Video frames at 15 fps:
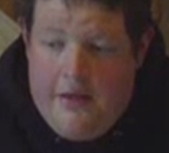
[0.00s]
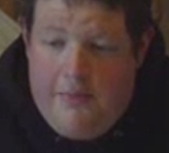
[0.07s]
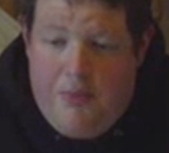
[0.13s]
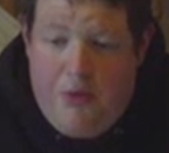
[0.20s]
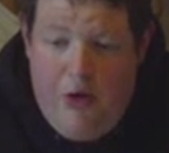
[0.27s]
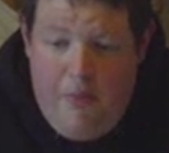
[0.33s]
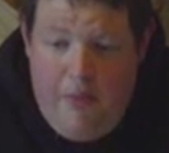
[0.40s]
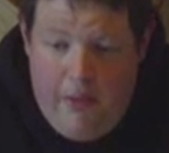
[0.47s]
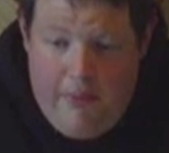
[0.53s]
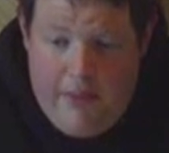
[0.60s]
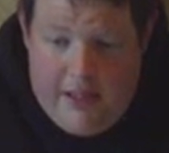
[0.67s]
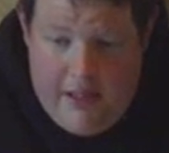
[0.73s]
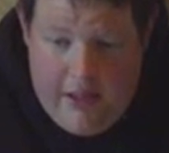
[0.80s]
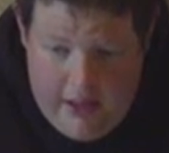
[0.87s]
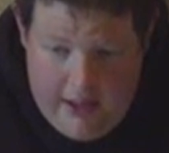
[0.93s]
The problem
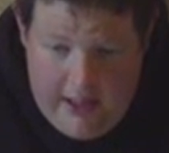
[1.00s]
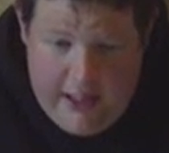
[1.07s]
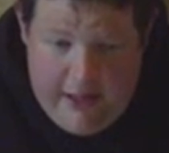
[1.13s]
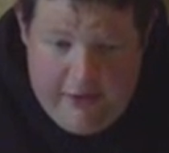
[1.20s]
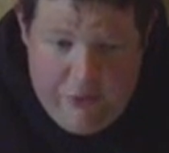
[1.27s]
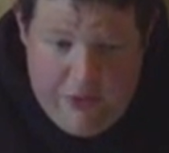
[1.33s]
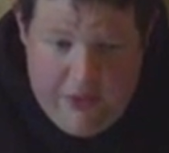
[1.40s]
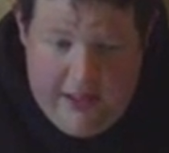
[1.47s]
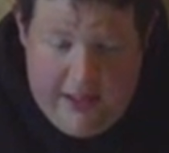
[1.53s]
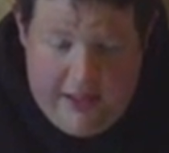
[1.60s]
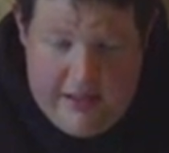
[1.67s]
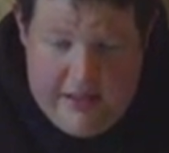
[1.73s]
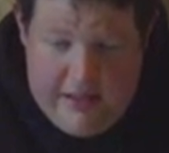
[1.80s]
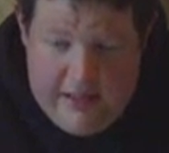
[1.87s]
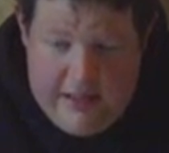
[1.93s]
that I have with
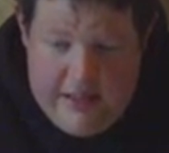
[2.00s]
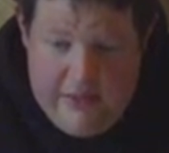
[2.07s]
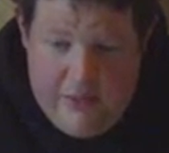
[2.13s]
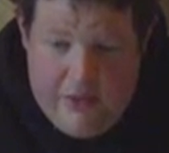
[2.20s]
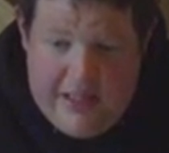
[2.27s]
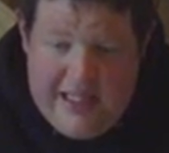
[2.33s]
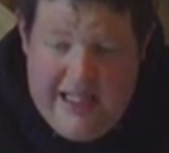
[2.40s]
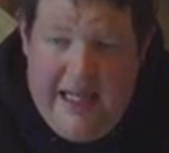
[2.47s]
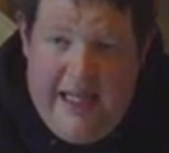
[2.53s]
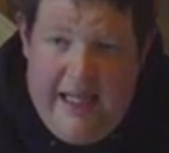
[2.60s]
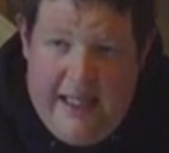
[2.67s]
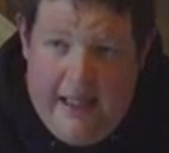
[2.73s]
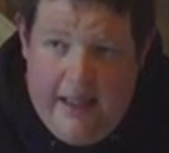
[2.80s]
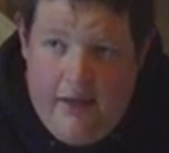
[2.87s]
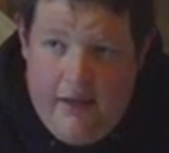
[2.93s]
that is that it was
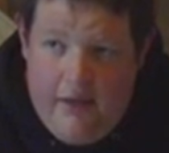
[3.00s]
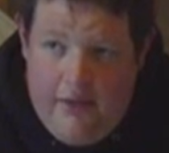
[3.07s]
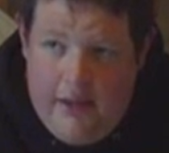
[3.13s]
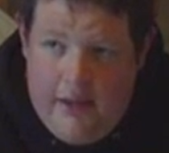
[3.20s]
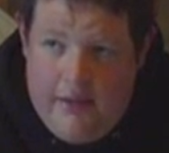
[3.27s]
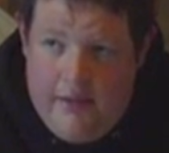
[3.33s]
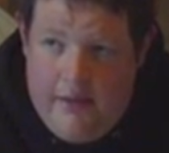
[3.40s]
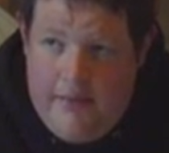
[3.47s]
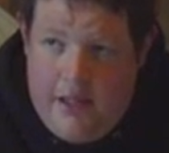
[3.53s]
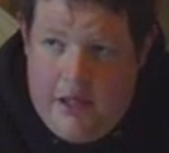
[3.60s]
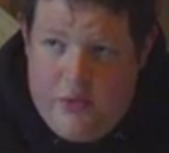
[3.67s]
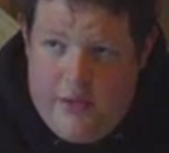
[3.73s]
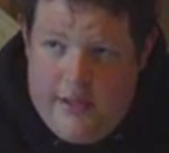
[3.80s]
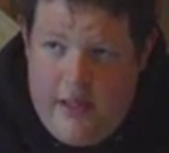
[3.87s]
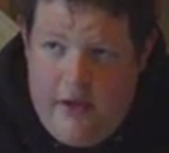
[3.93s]
clear that the
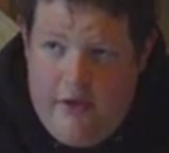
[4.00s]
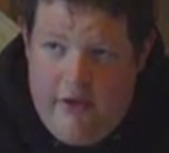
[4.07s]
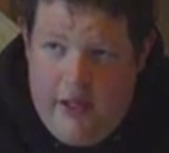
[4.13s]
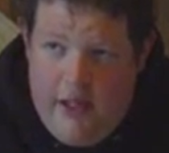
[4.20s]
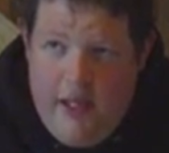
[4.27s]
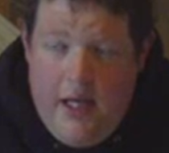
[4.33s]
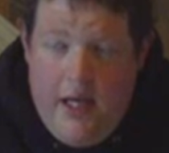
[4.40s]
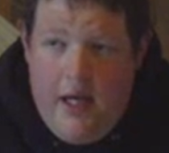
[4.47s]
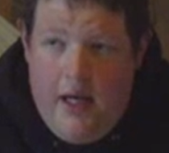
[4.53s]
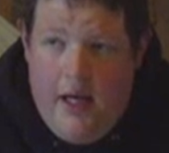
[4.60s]
match was over